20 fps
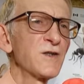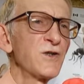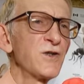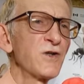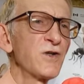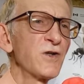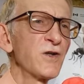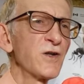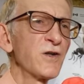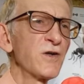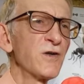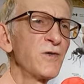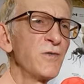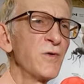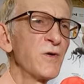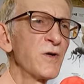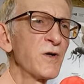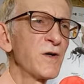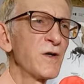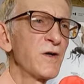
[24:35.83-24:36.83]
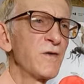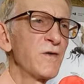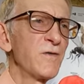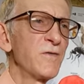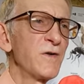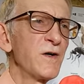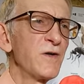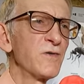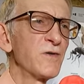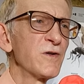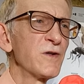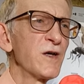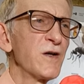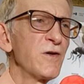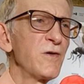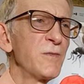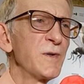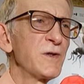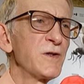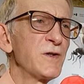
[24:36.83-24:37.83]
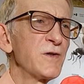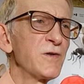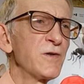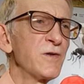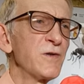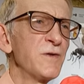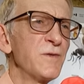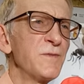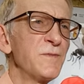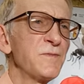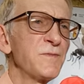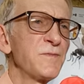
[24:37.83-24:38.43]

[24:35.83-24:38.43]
genera found in our material.